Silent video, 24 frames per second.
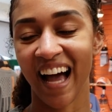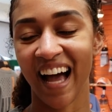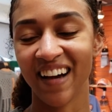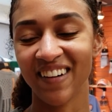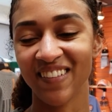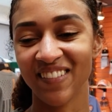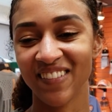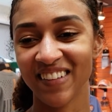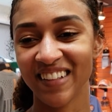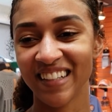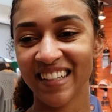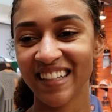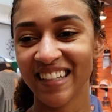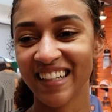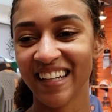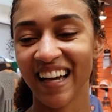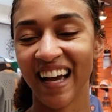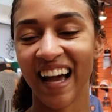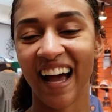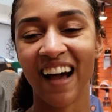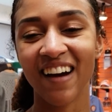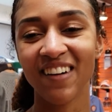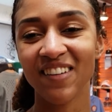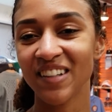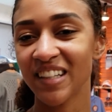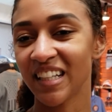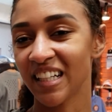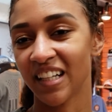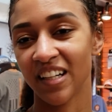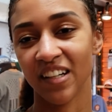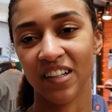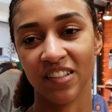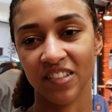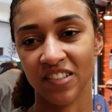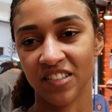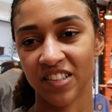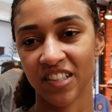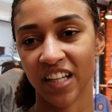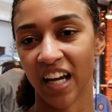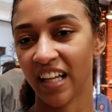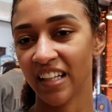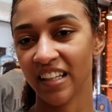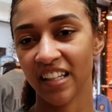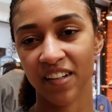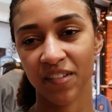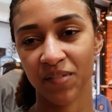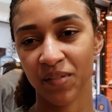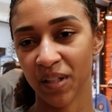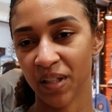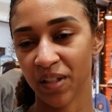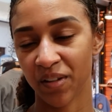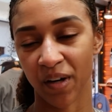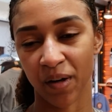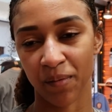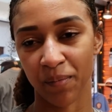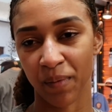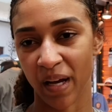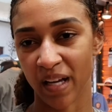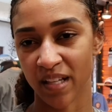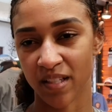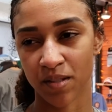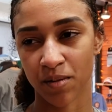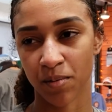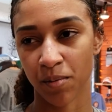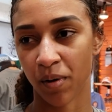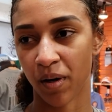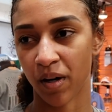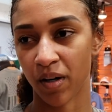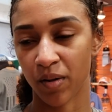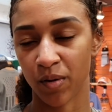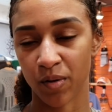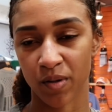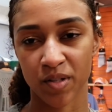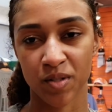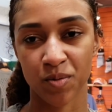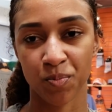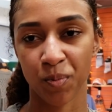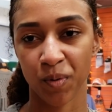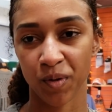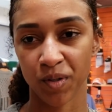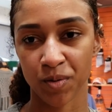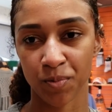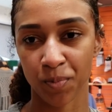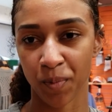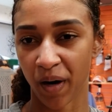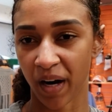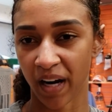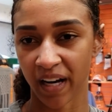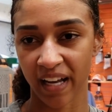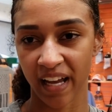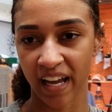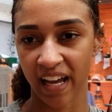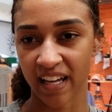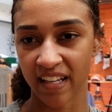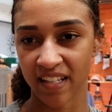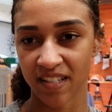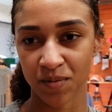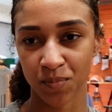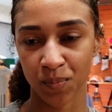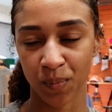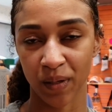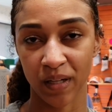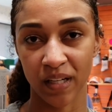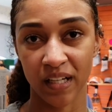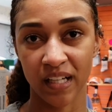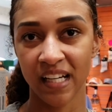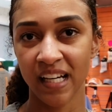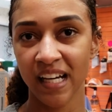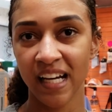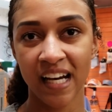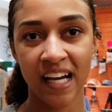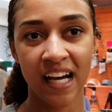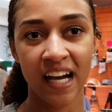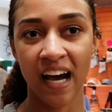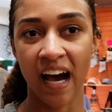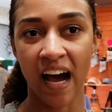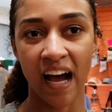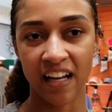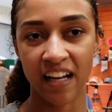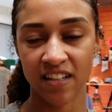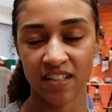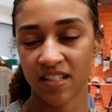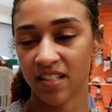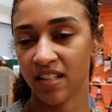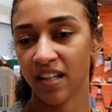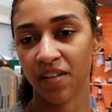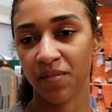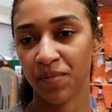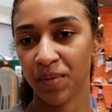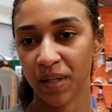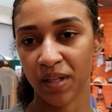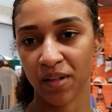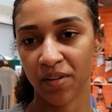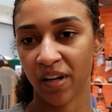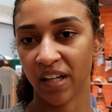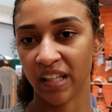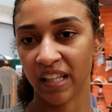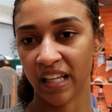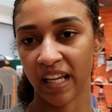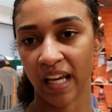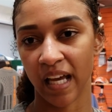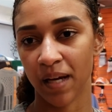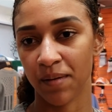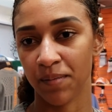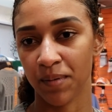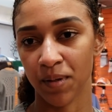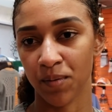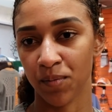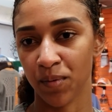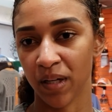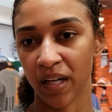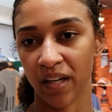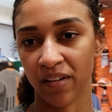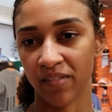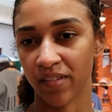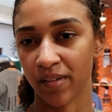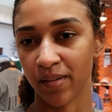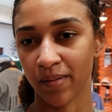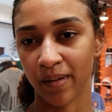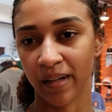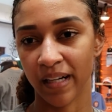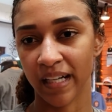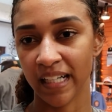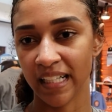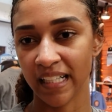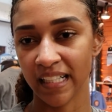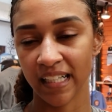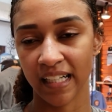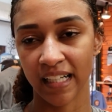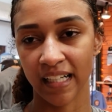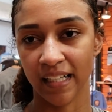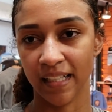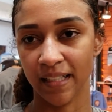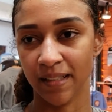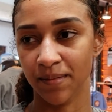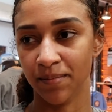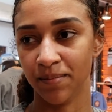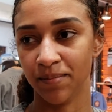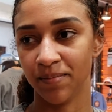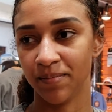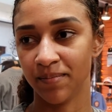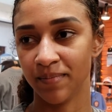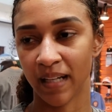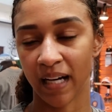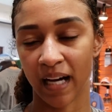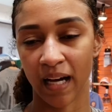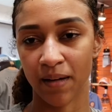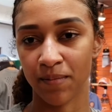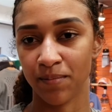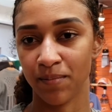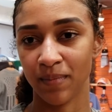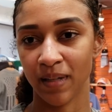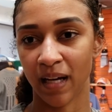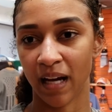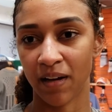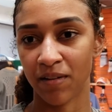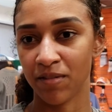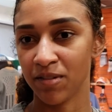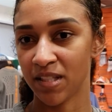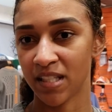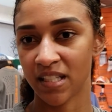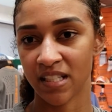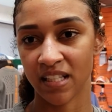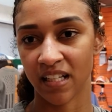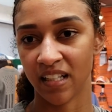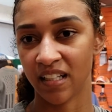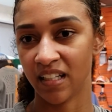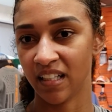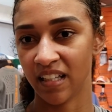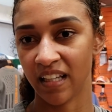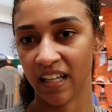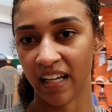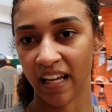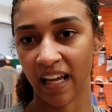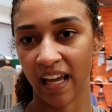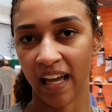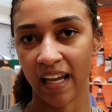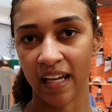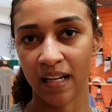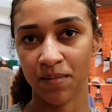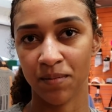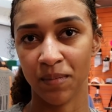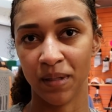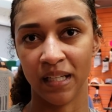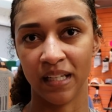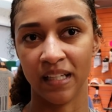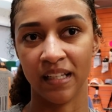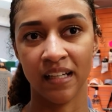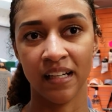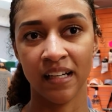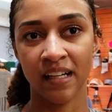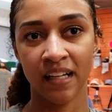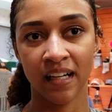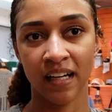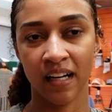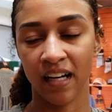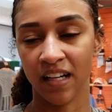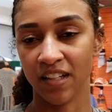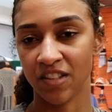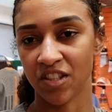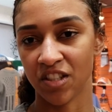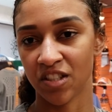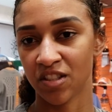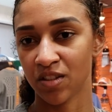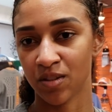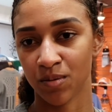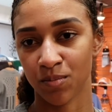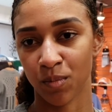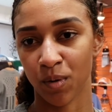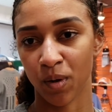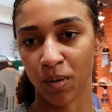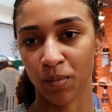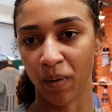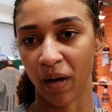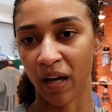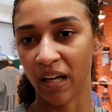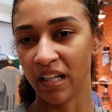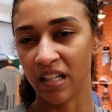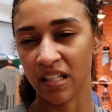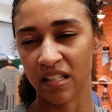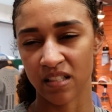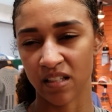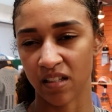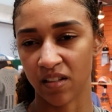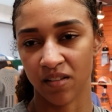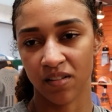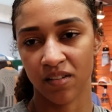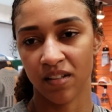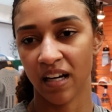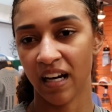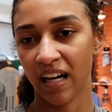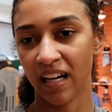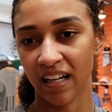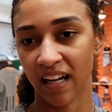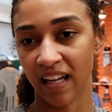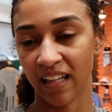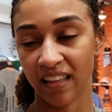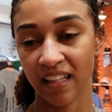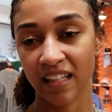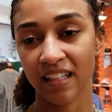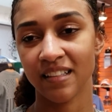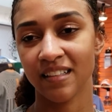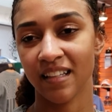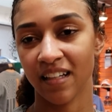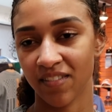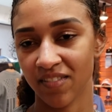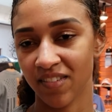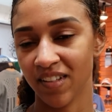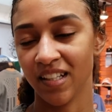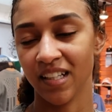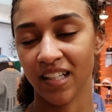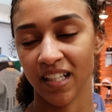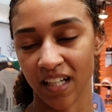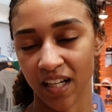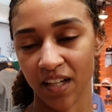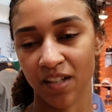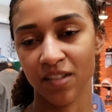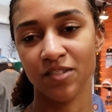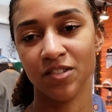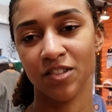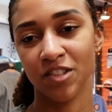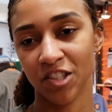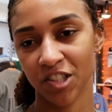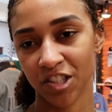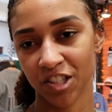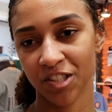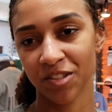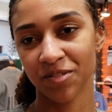I want to coach. I love being around basketball or sports broadcast, but I just love being around the game in whatever way. I would study the game and I just learn more about it. So I think definitely coach.